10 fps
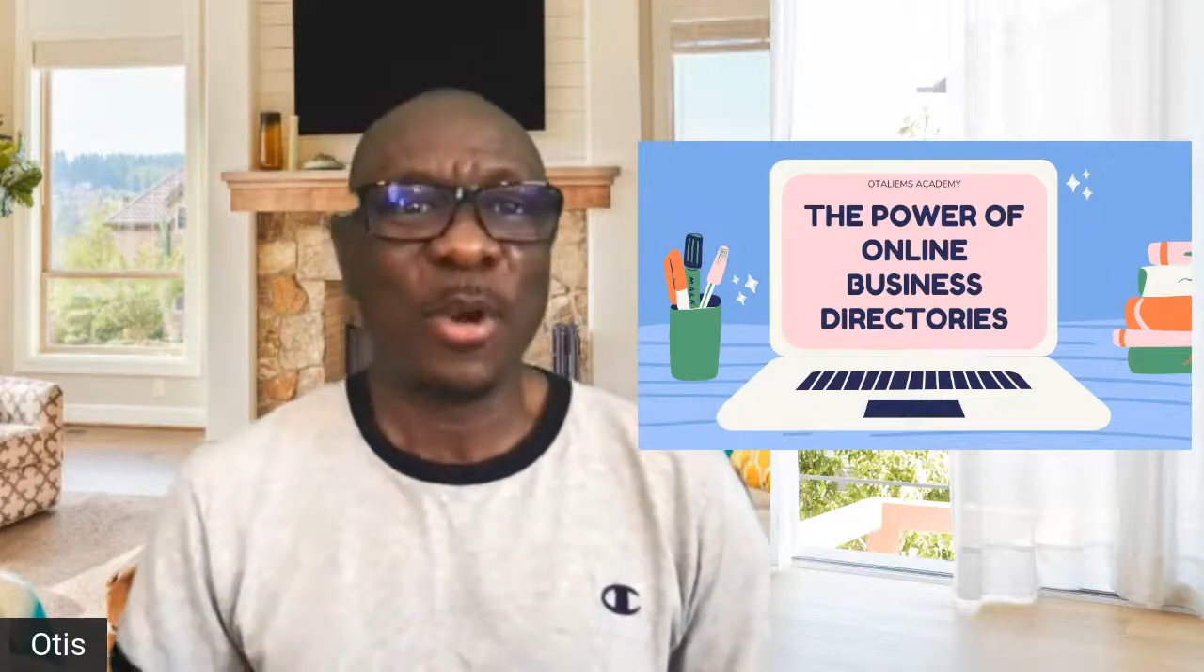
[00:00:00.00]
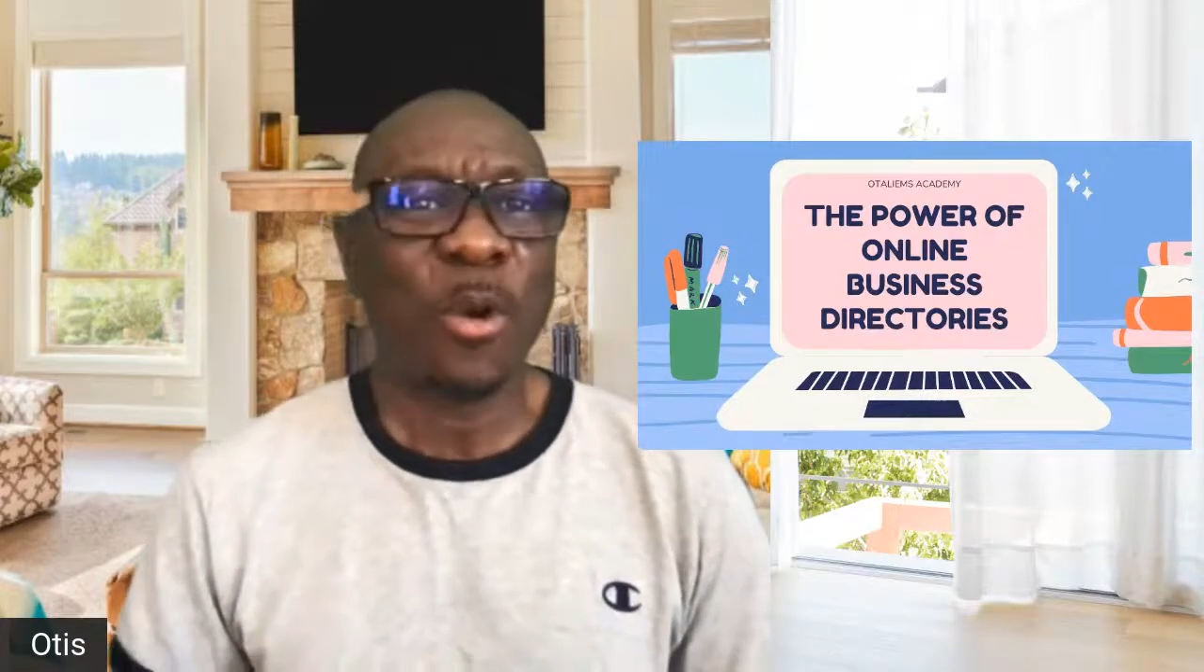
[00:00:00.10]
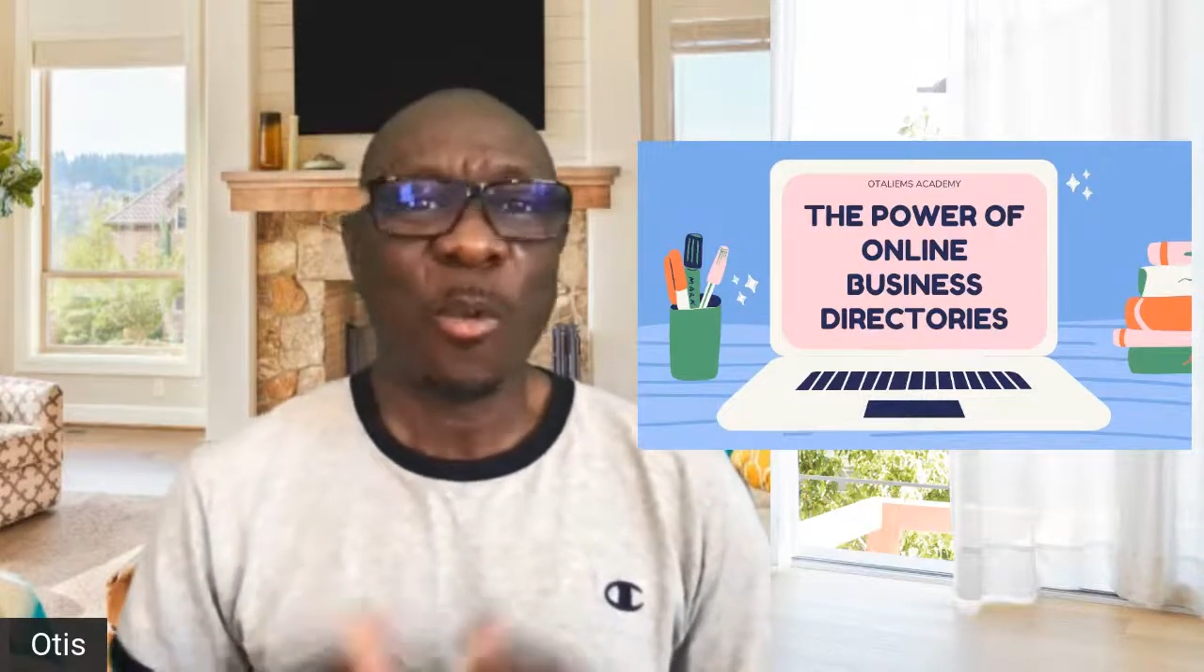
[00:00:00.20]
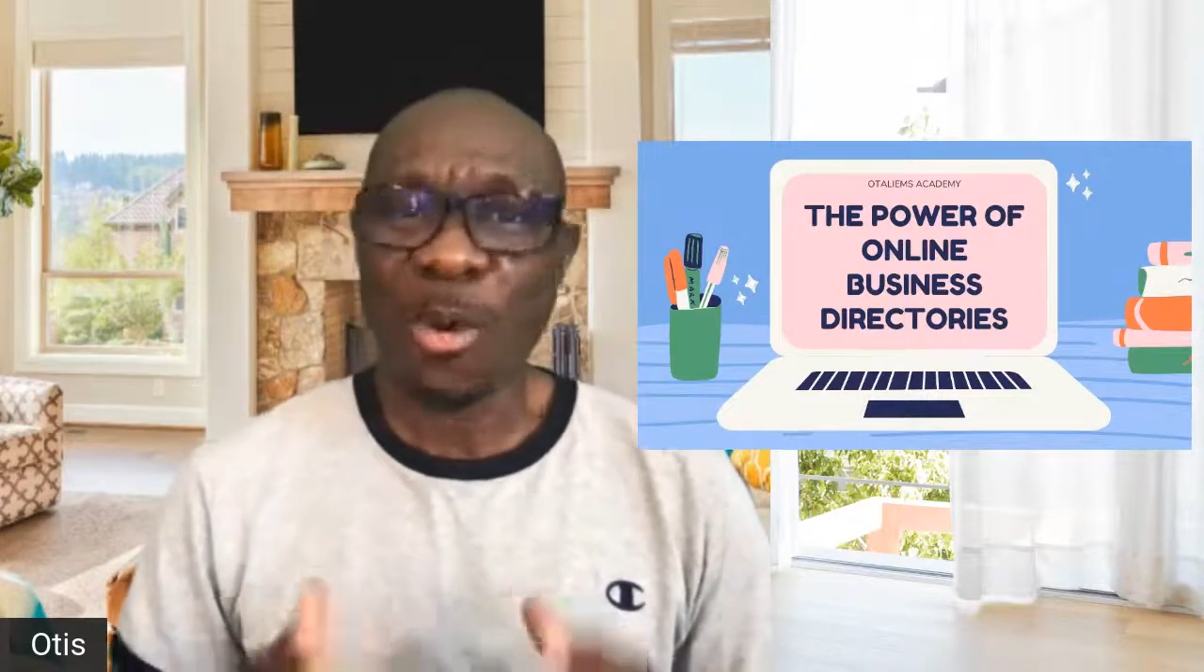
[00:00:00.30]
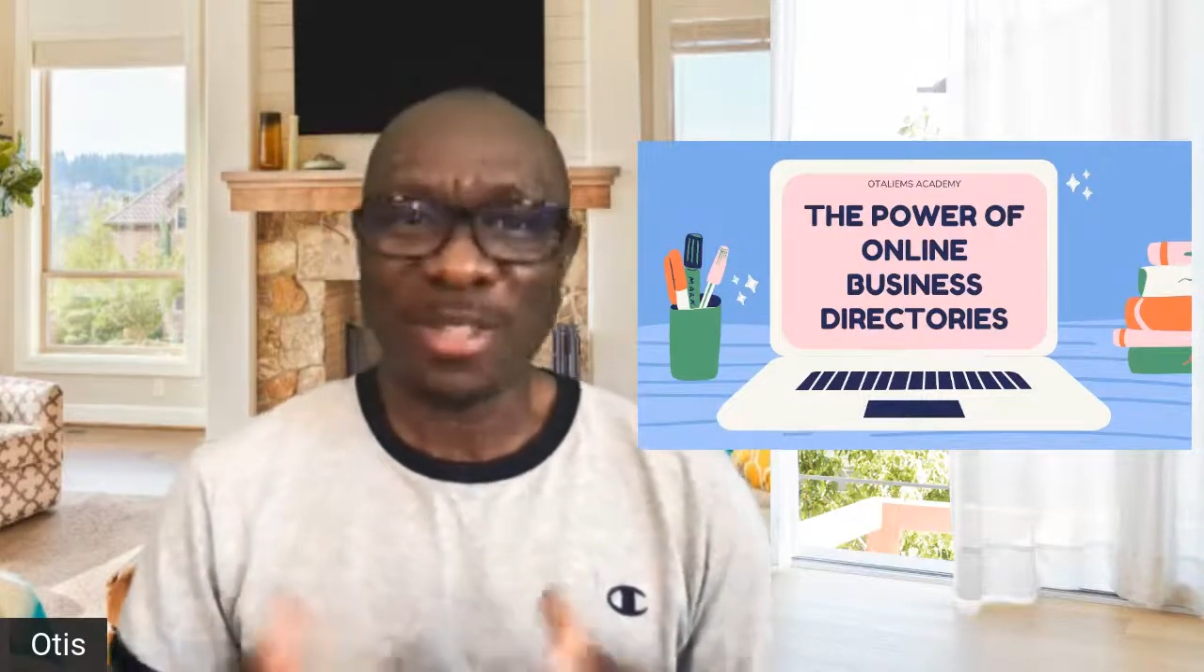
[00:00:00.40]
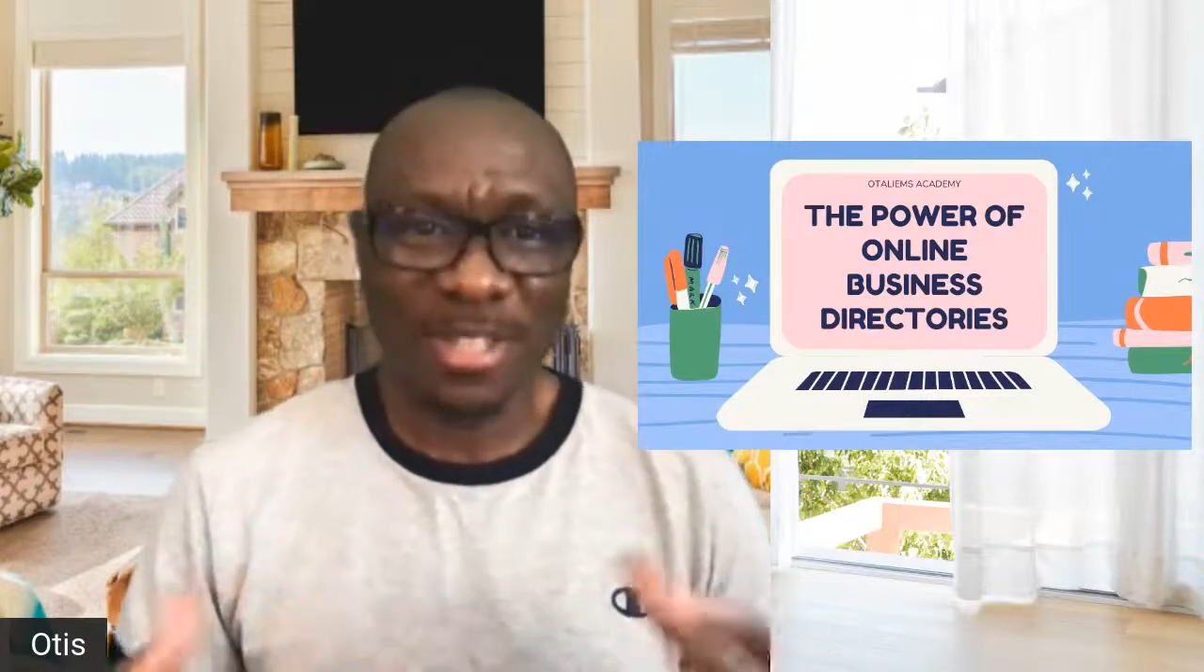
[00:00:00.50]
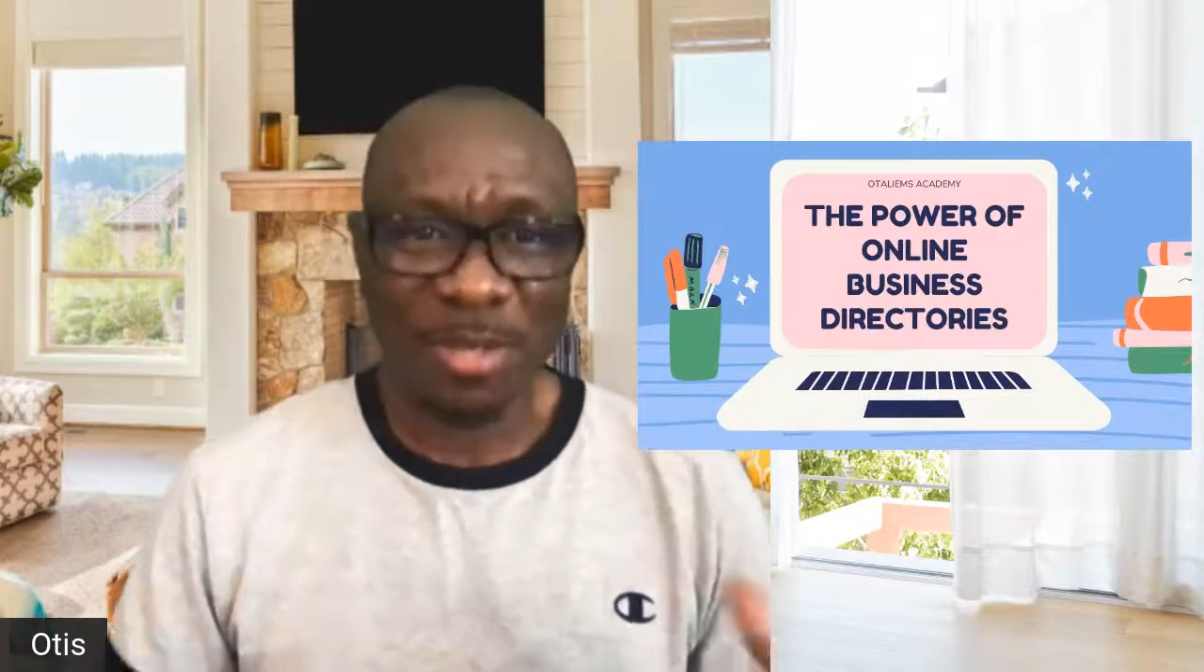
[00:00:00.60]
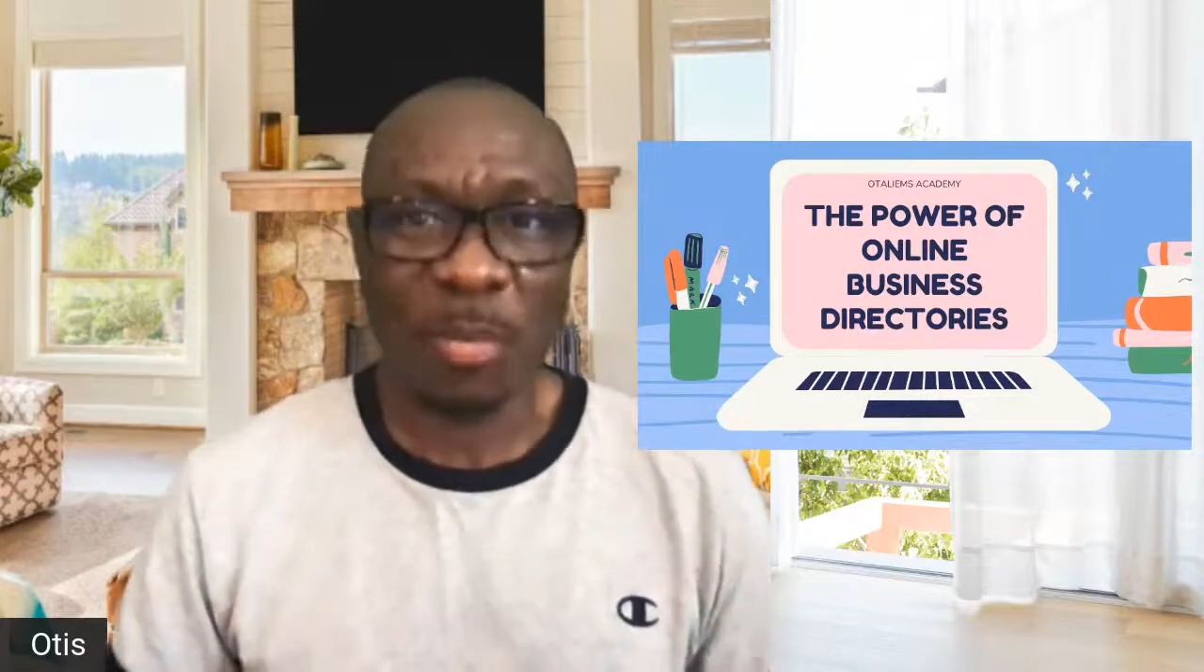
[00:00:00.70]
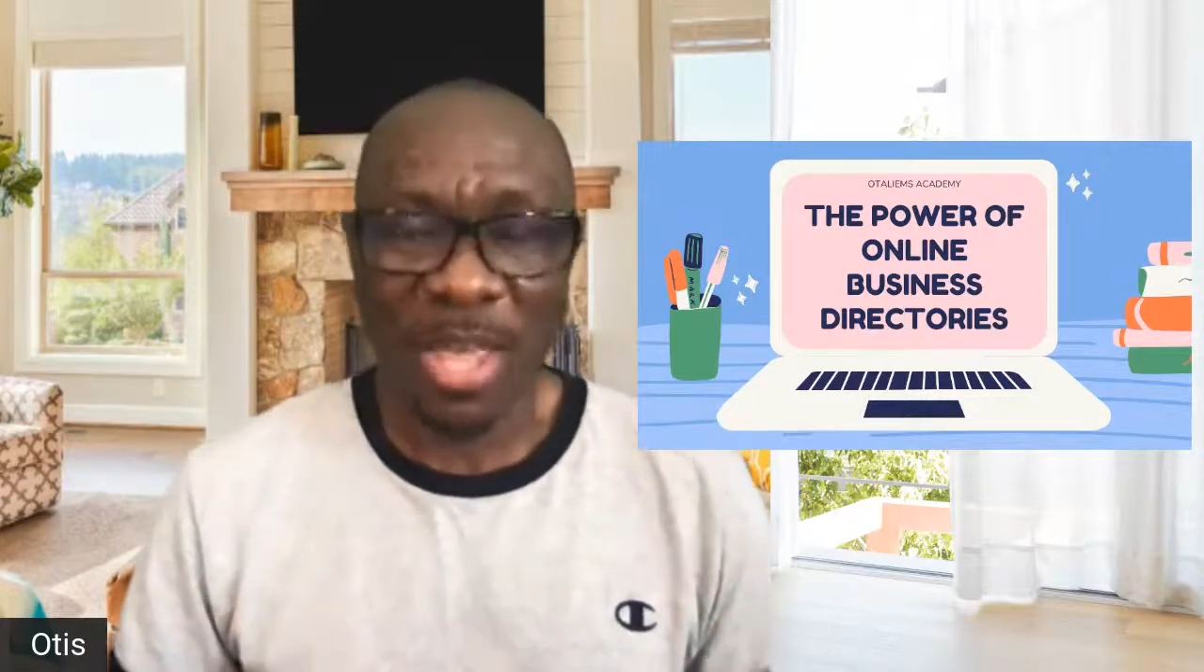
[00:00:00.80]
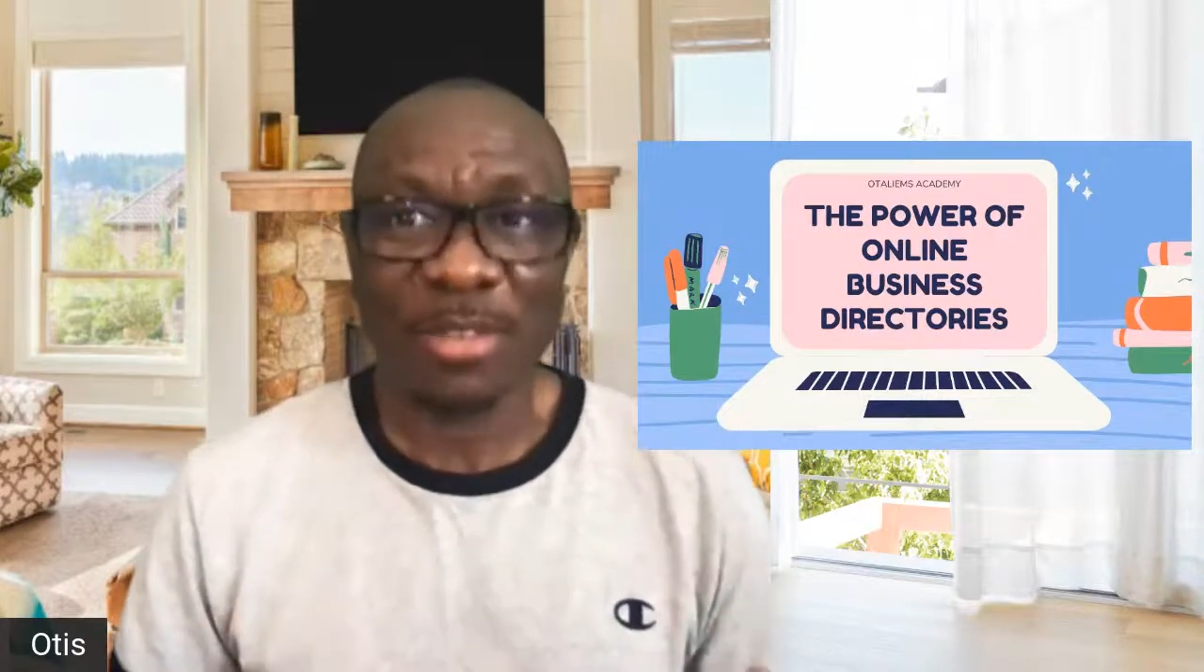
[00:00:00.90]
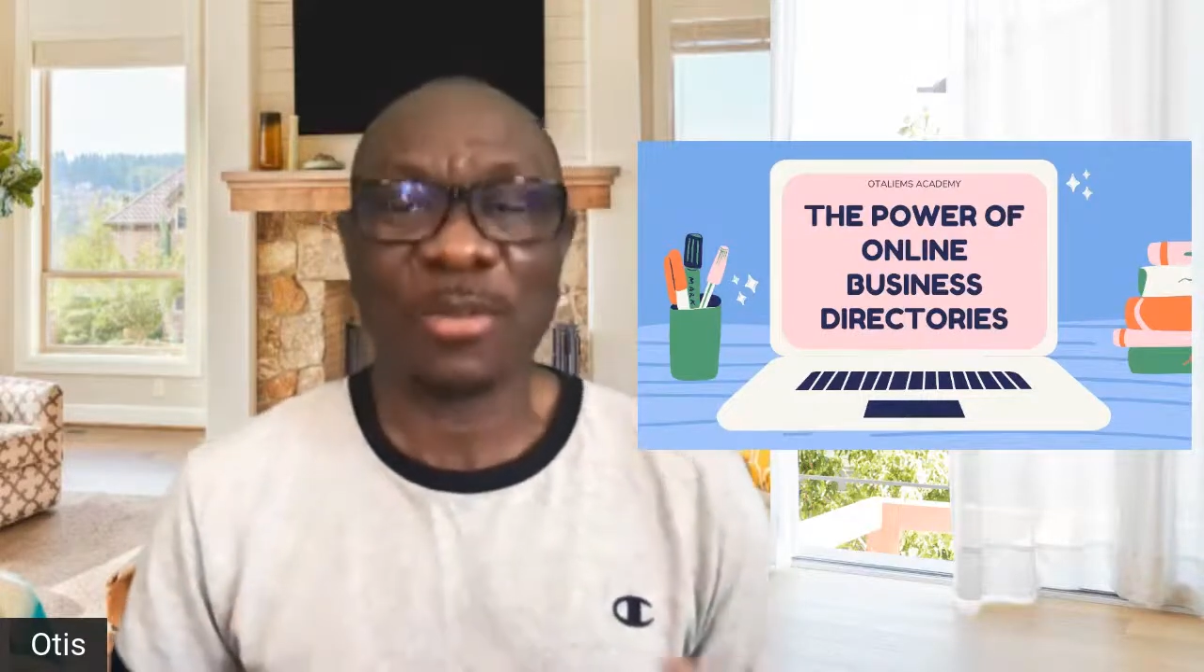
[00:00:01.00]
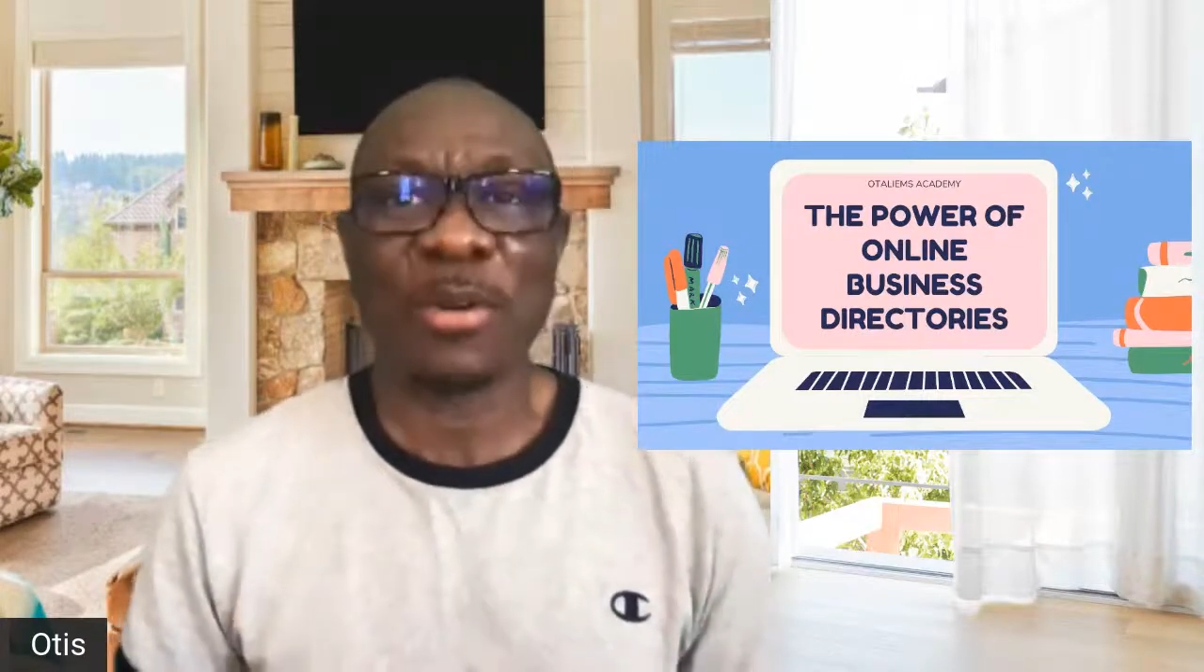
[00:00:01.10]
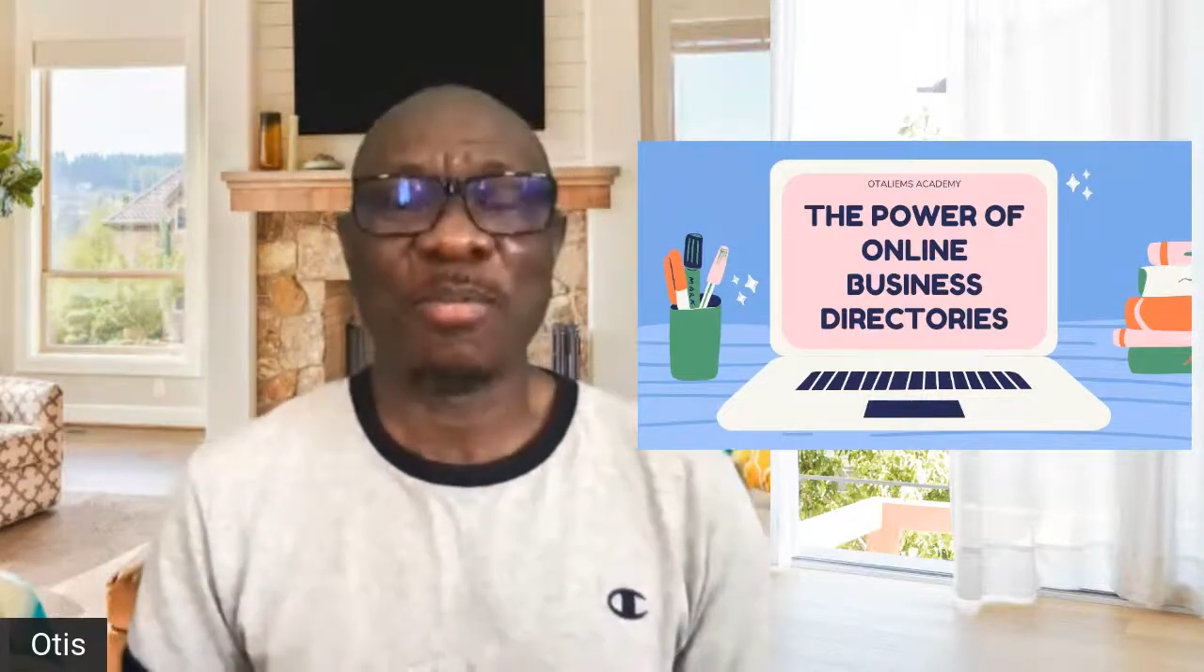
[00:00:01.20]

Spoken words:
what this means for your